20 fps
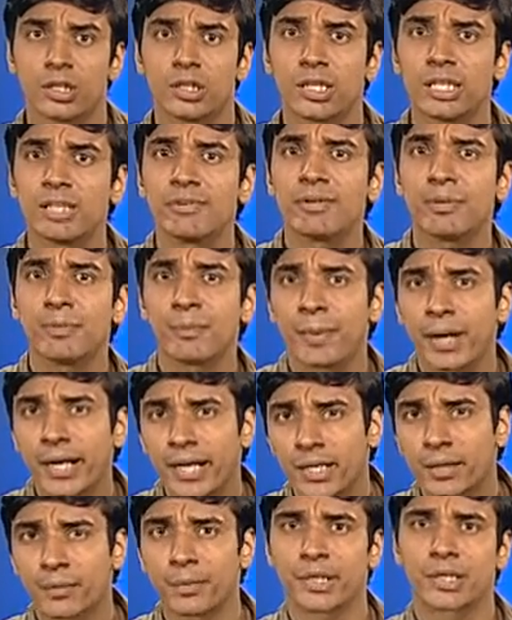they will
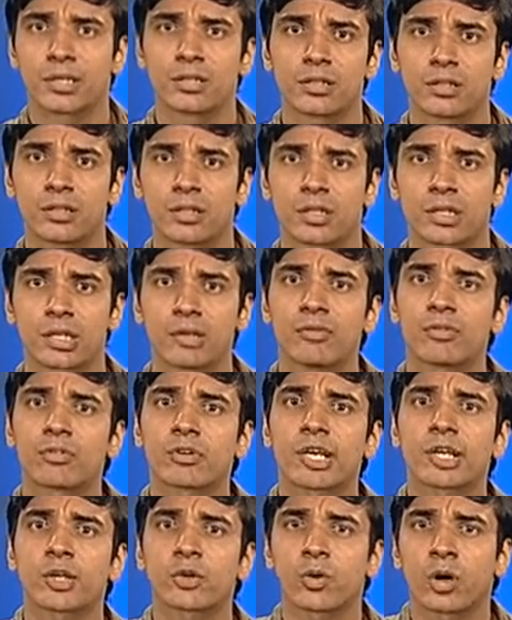bend a bit, they will
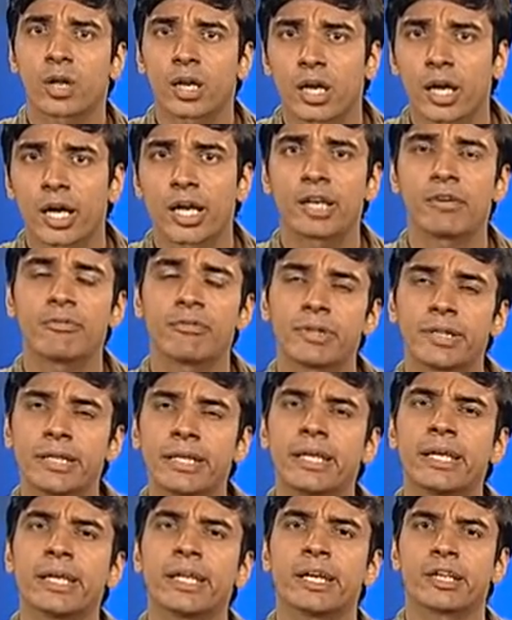try to align with
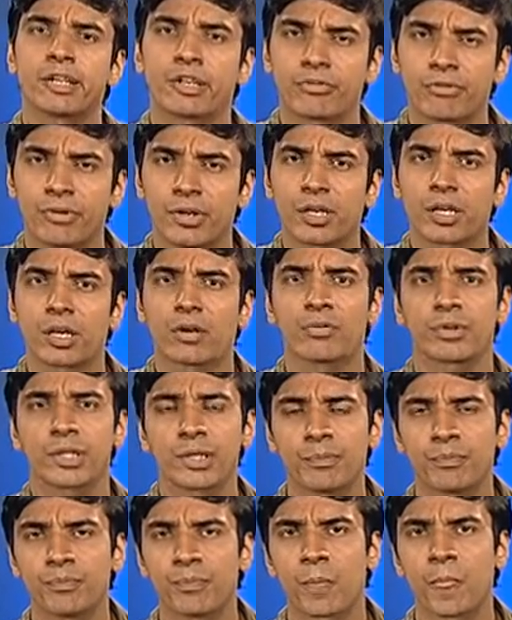the electric field around them.